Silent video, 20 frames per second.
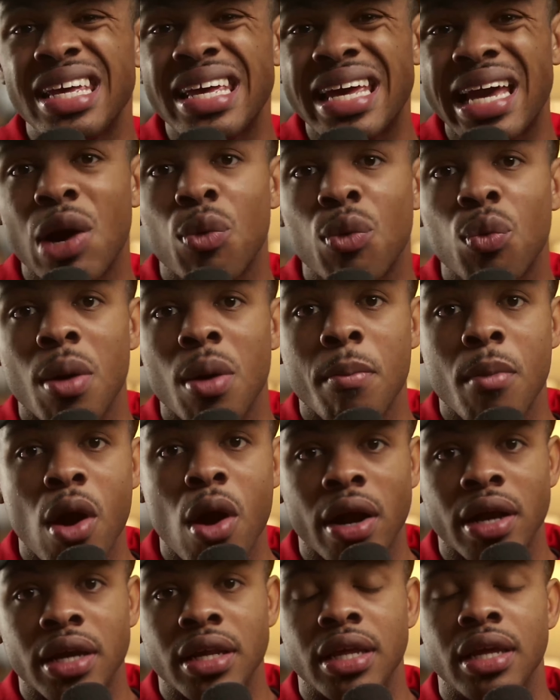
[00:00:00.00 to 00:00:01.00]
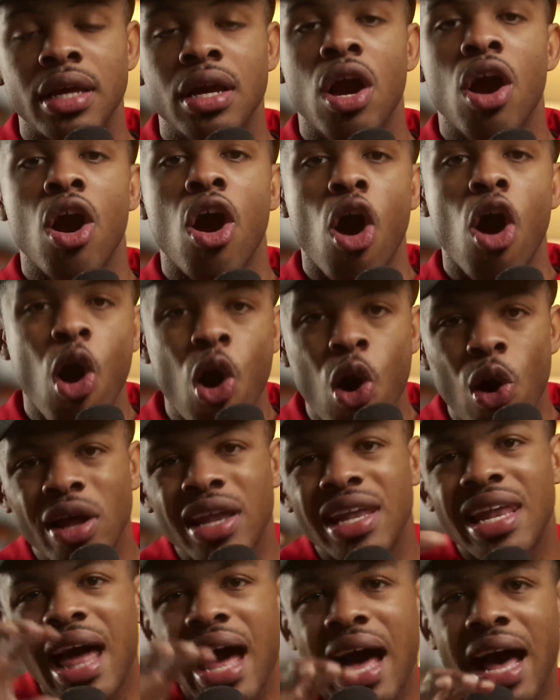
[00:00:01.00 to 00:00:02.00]
help with marketing.
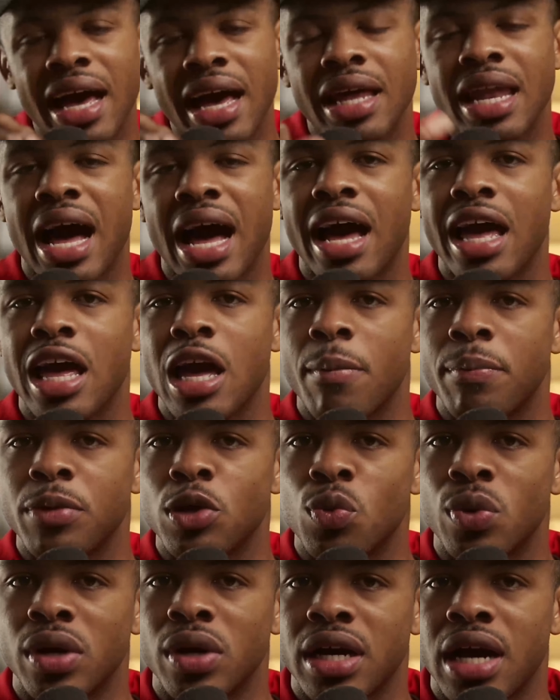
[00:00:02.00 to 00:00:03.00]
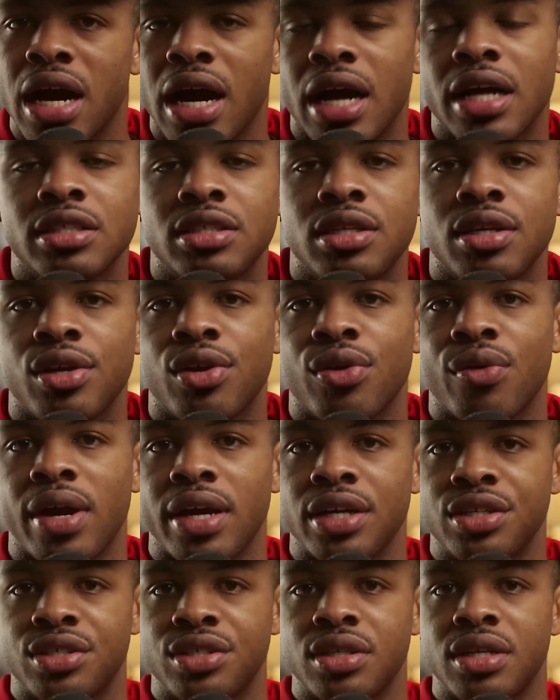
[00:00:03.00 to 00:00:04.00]
Online, I help you with content
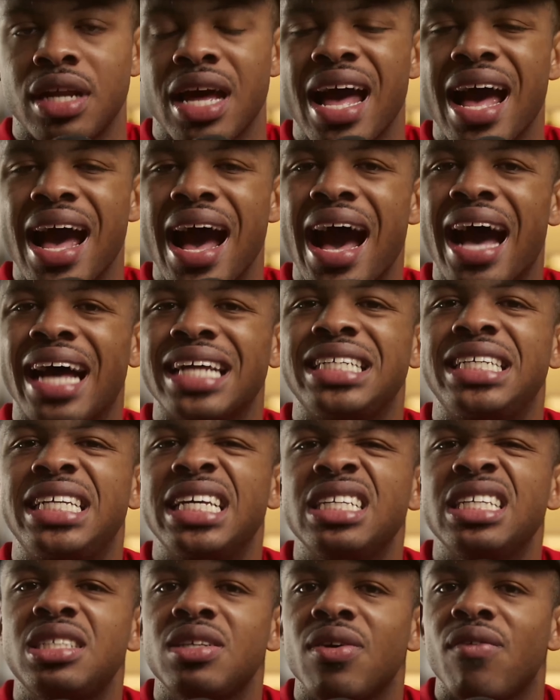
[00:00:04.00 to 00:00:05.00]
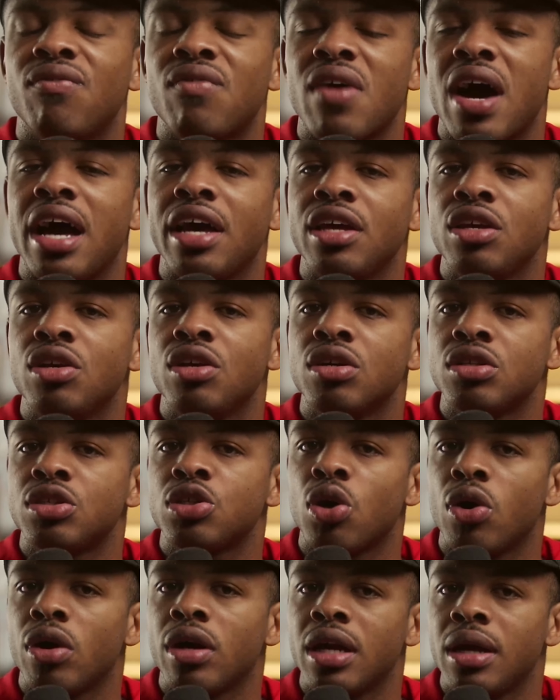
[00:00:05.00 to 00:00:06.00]
creation, identifying your
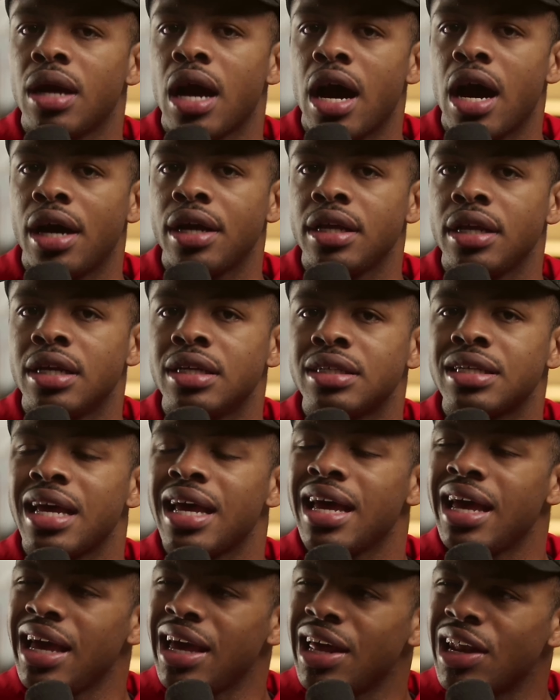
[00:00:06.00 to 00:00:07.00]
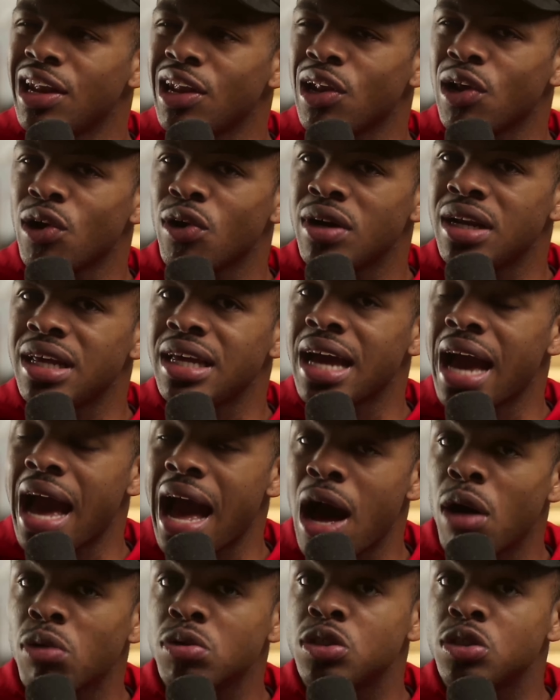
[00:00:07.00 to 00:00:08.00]
target audience, and learning
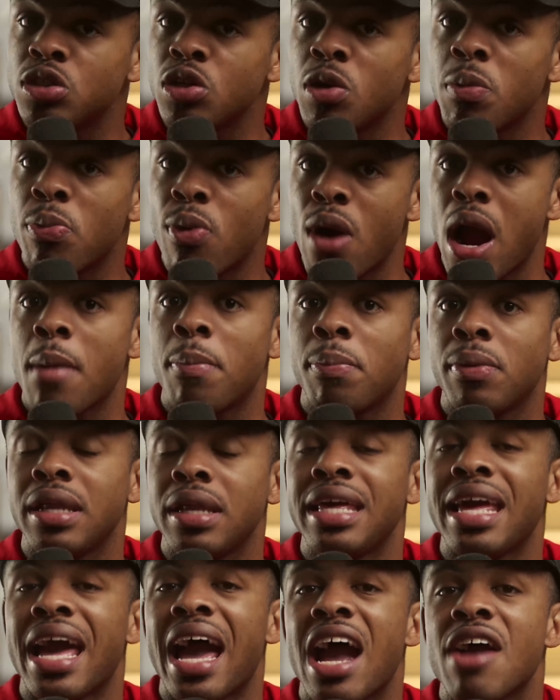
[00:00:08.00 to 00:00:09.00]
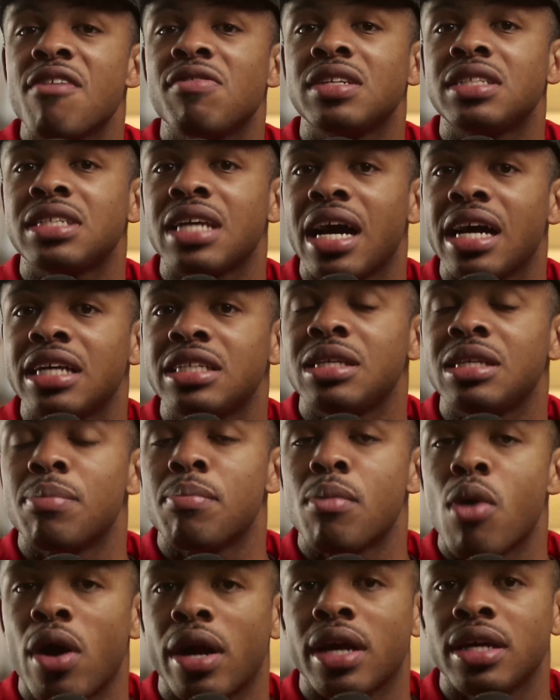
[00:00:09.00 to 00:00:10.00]
how to properly advertise and
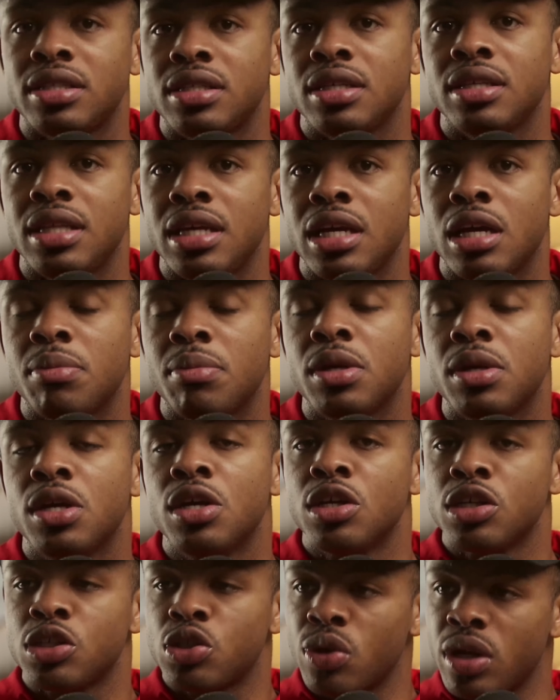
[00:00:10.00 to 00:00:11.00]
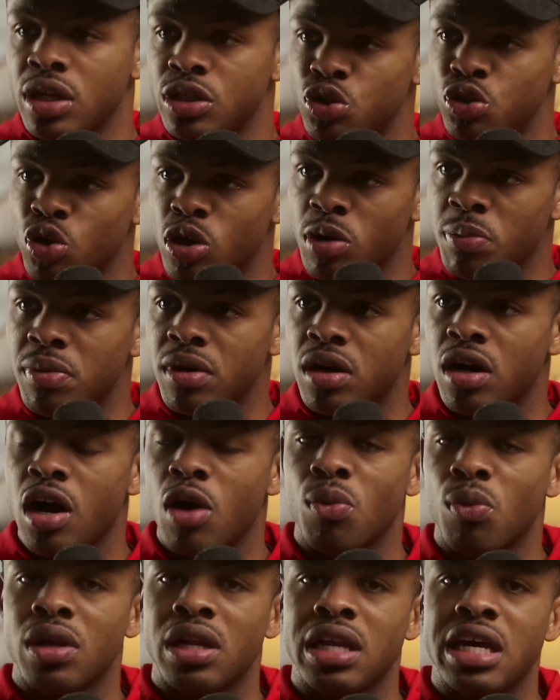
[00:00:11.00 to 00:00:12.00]
market to them so that you can
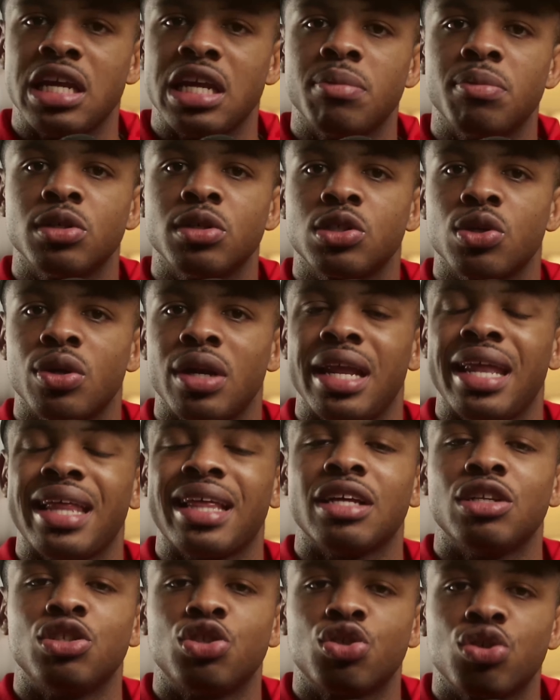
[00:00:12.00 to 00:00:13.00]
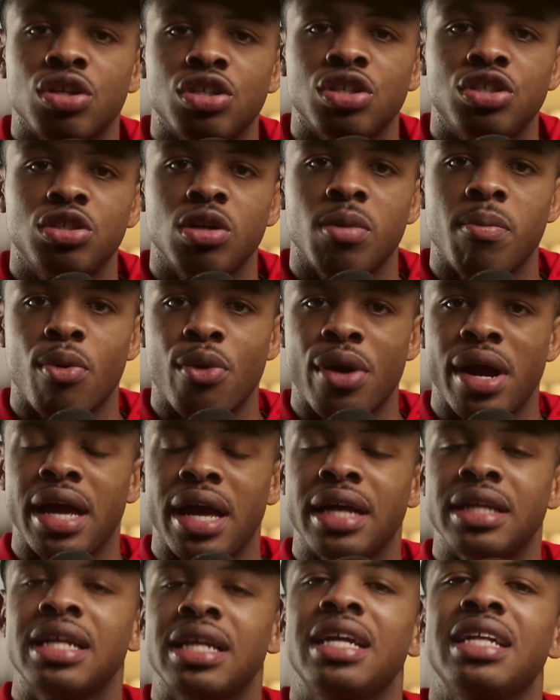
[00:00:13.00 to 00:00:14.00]
become relatable, so that they can trust your
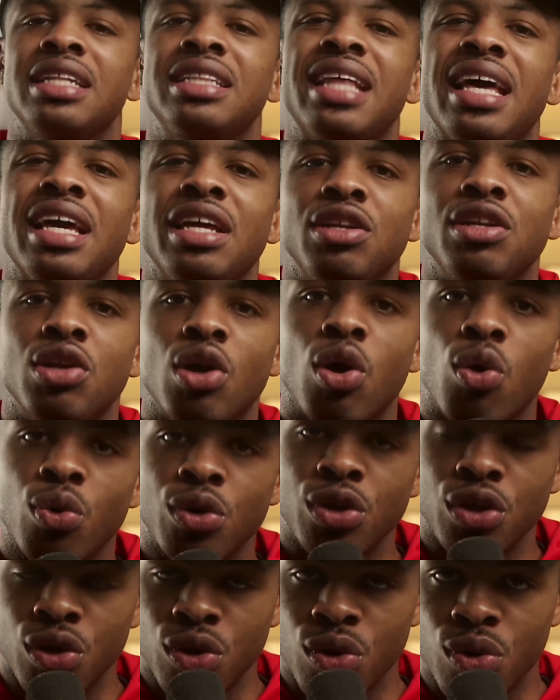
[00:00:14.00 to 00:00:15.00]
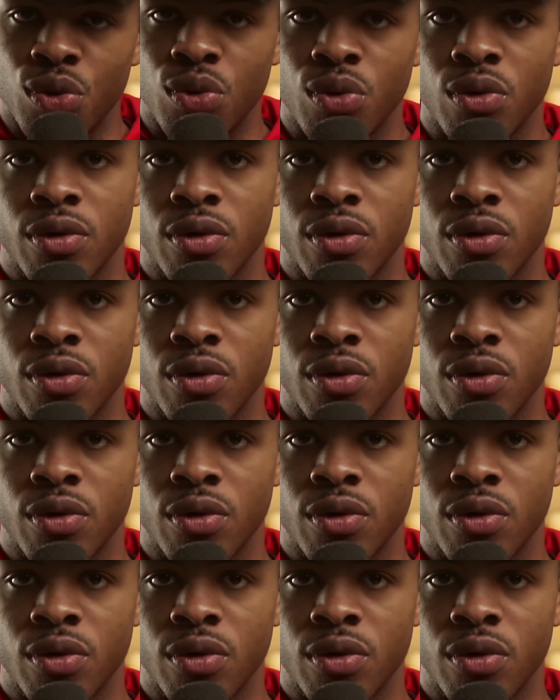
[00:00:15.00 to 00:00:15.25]
brand, they know you,